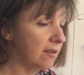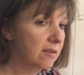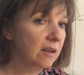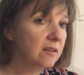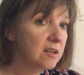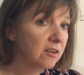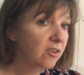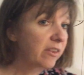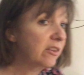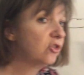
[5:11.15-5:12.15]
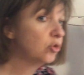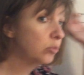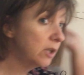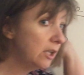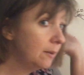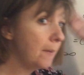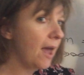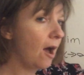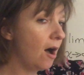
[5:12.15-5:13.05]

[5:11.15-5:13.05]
It's at the extreme